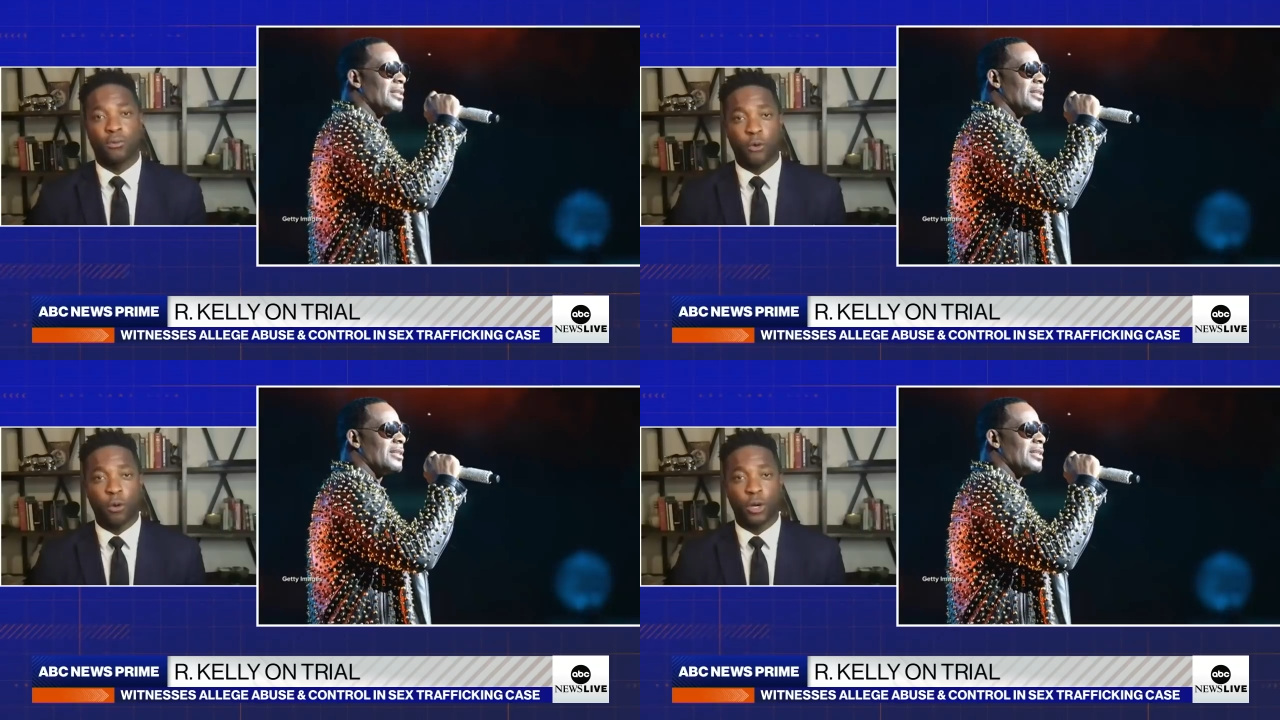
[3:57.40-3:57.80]

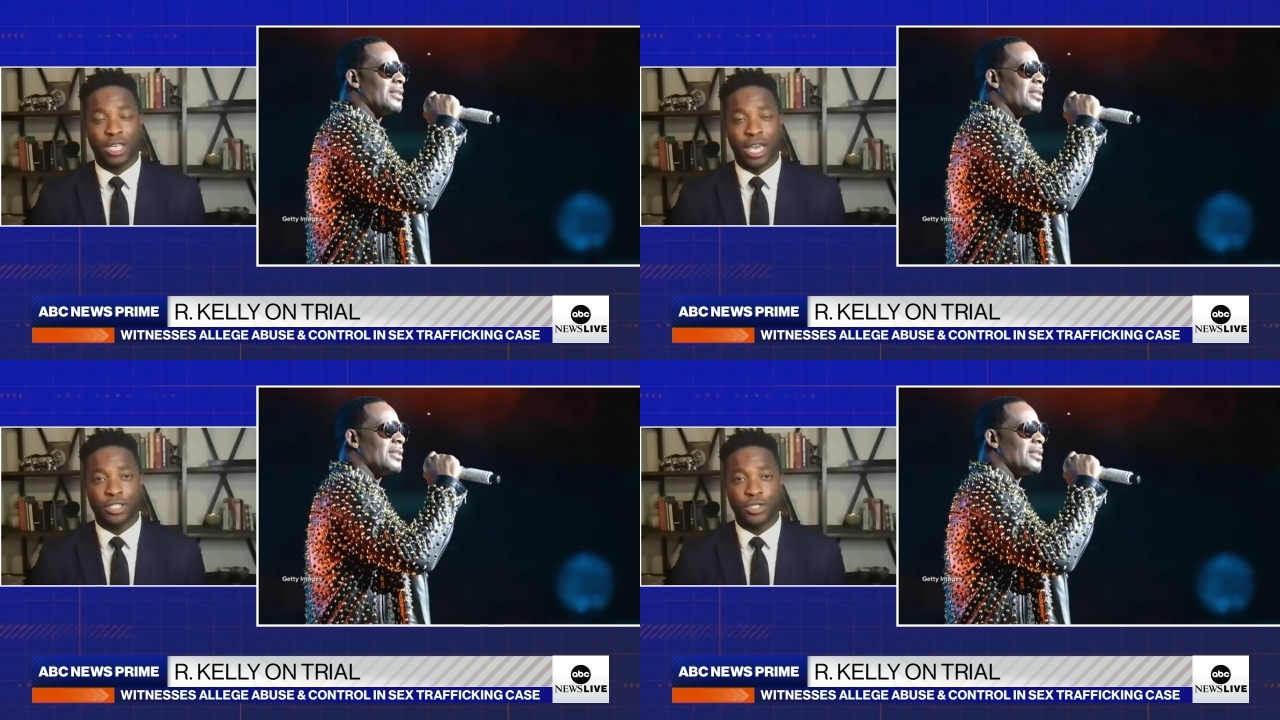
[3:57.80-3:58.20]
Speaker 1: former
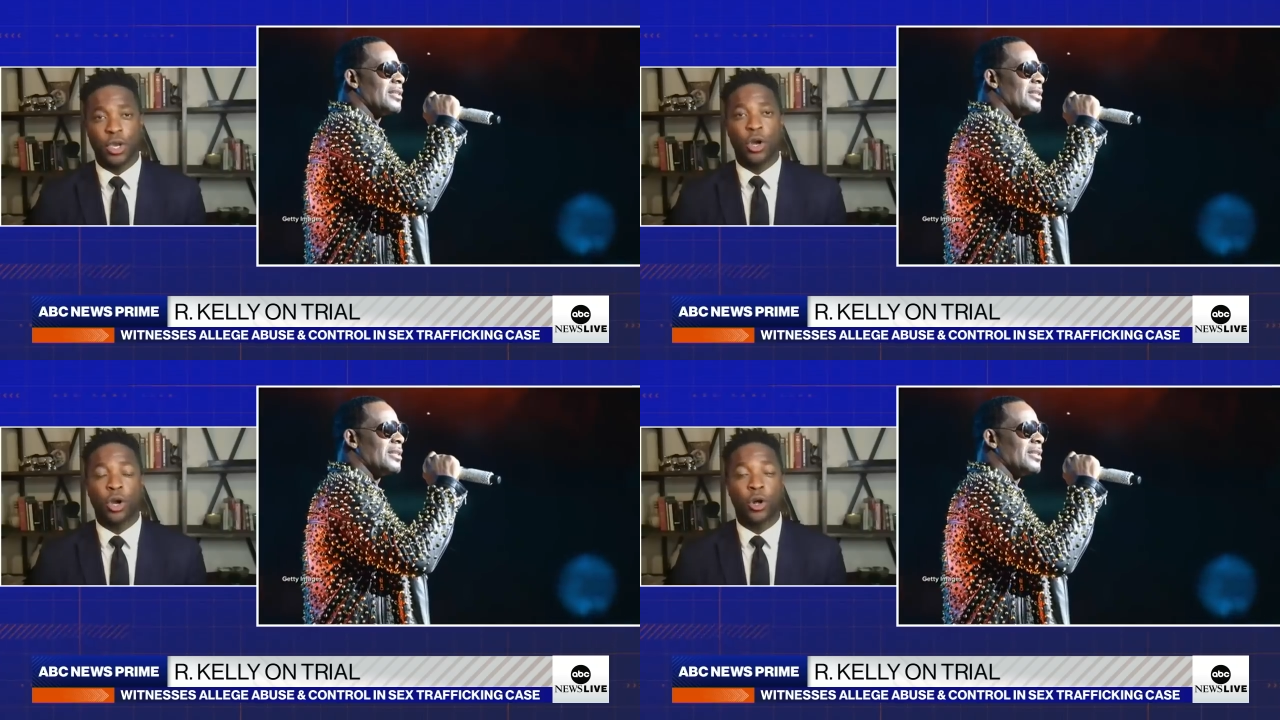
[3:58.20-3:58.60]
occasions
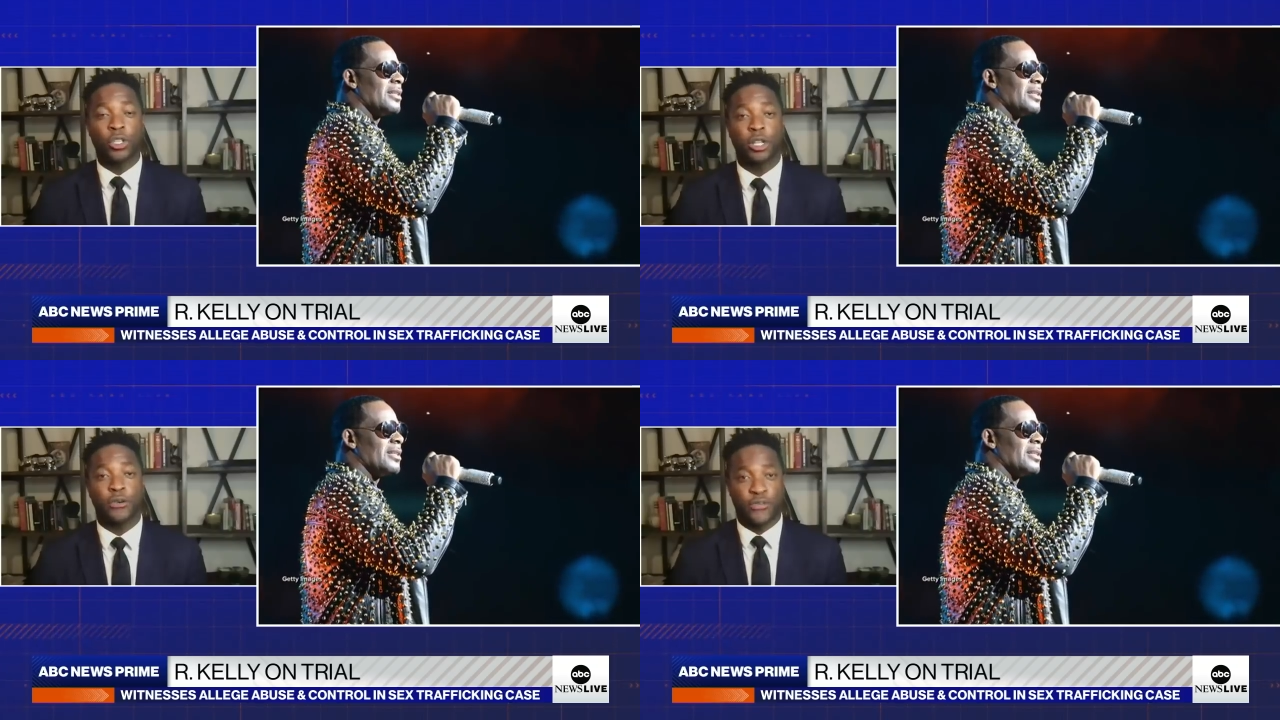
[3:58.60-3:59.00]

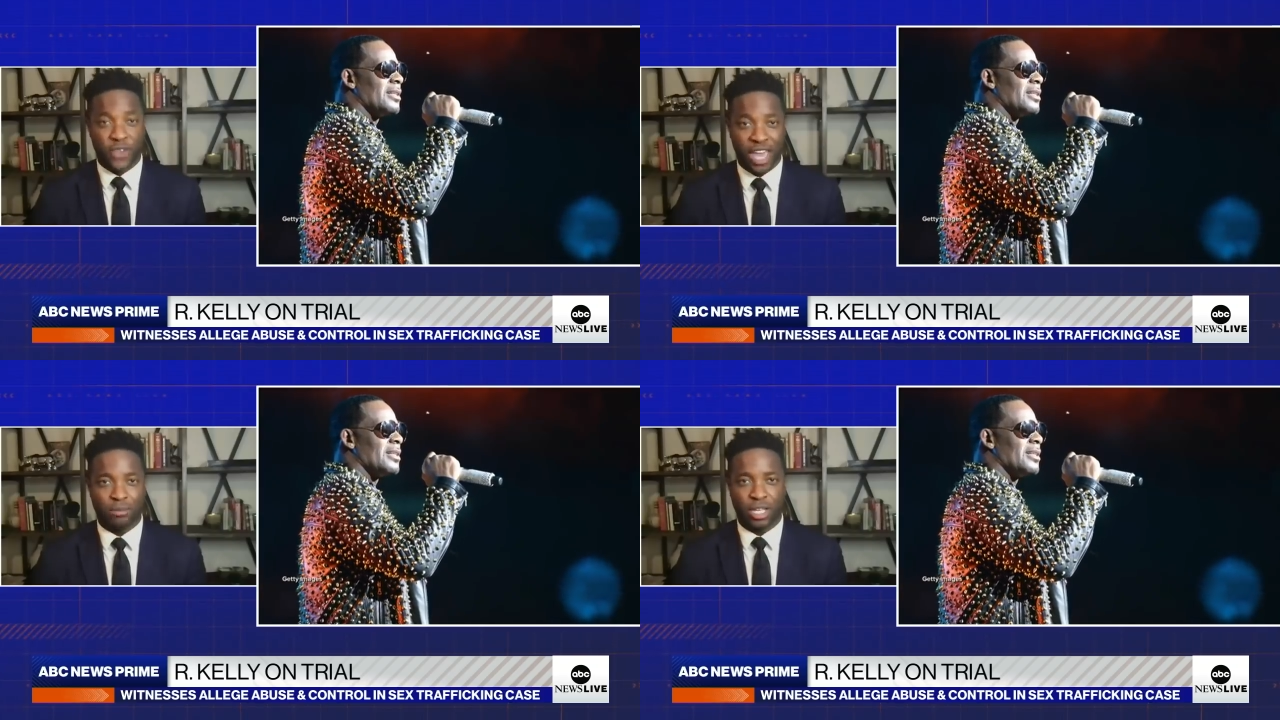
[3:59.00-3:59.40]
called it a
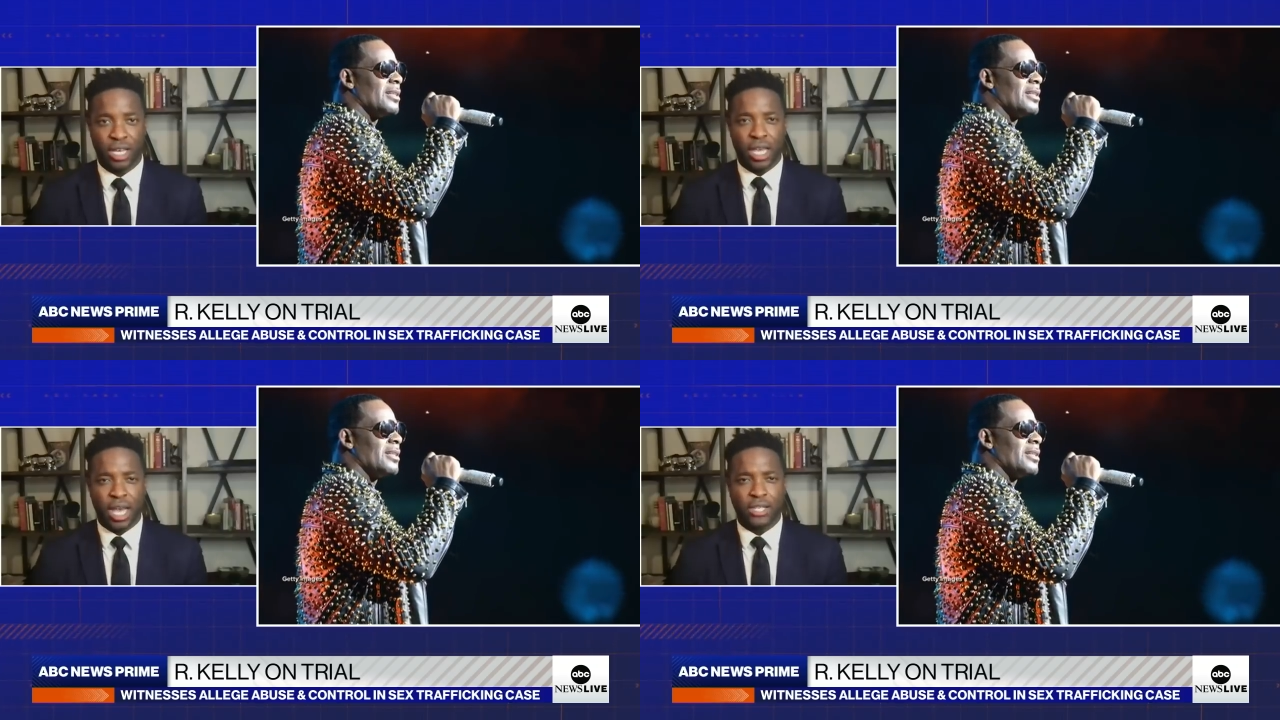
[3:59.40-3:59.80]
family.
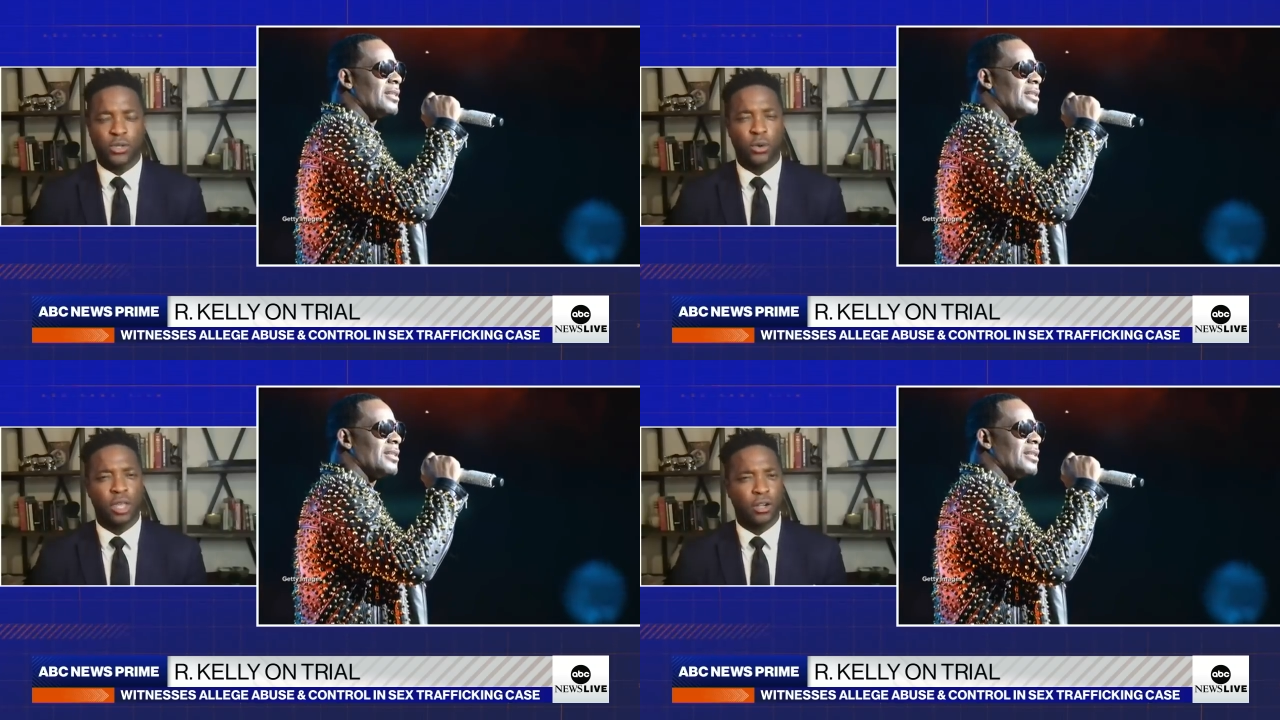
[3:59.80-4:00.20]
And
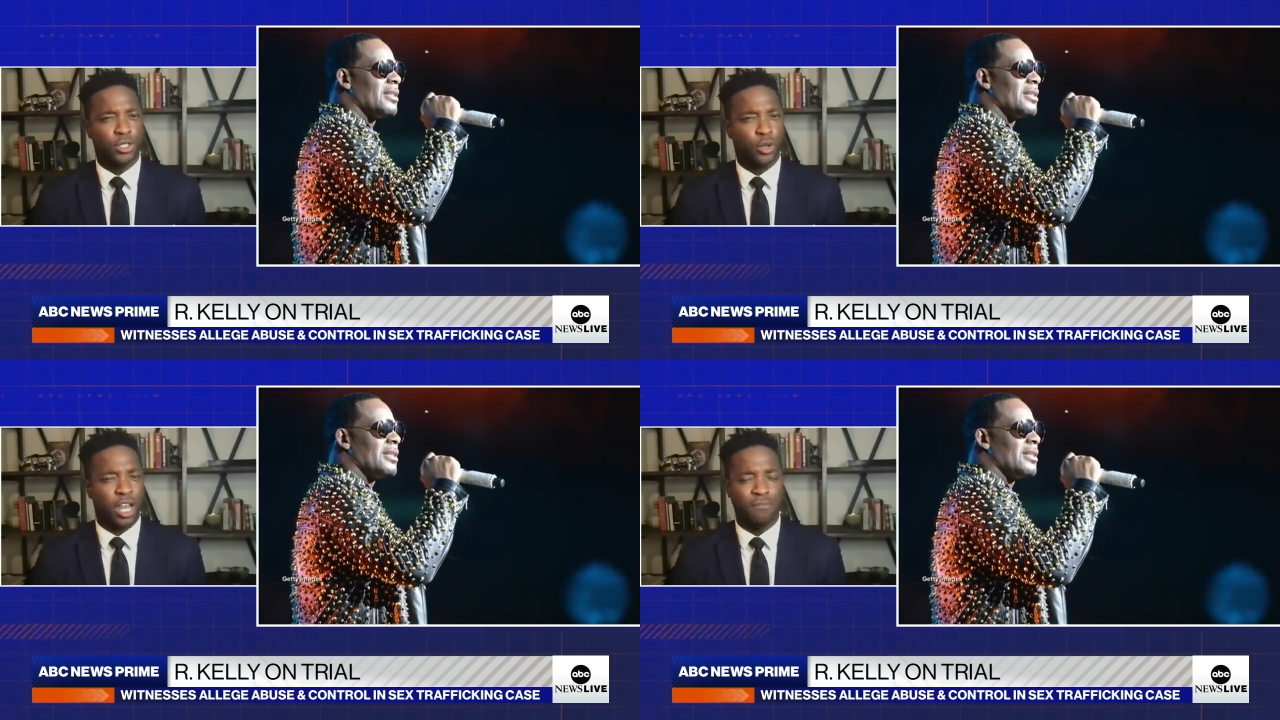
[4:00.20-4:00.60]
so they're
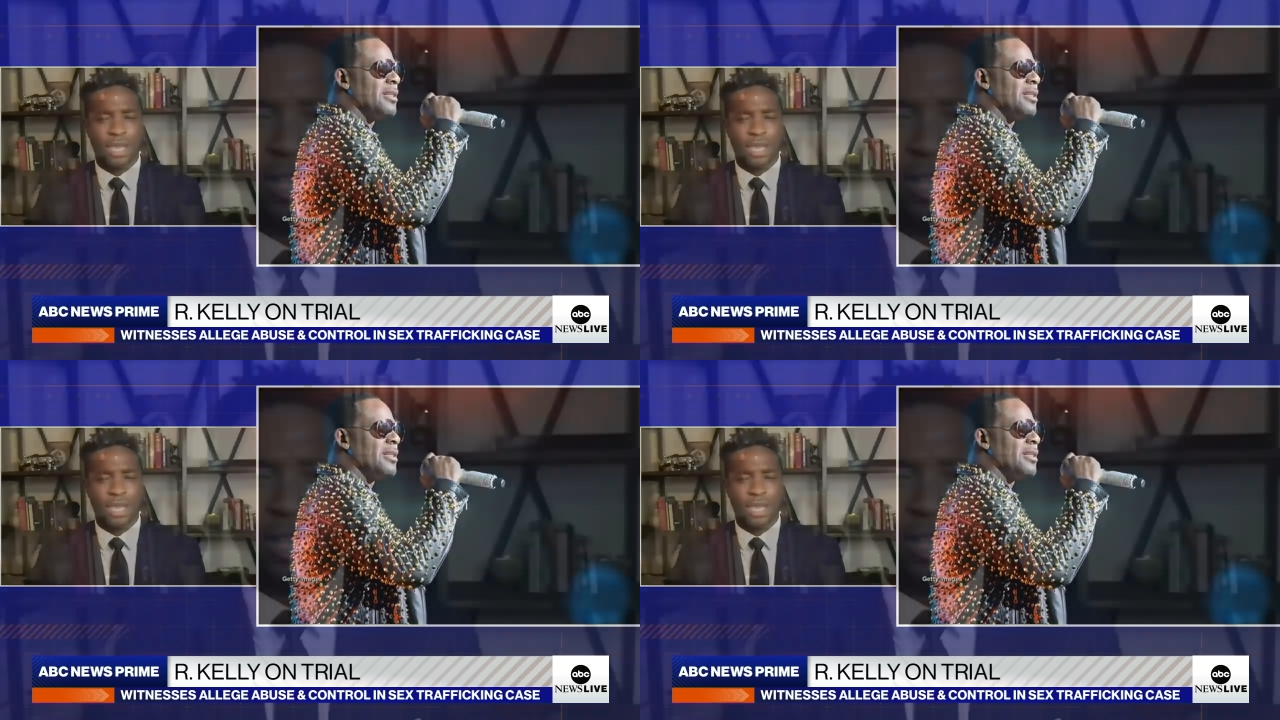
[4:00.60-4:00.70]
trying to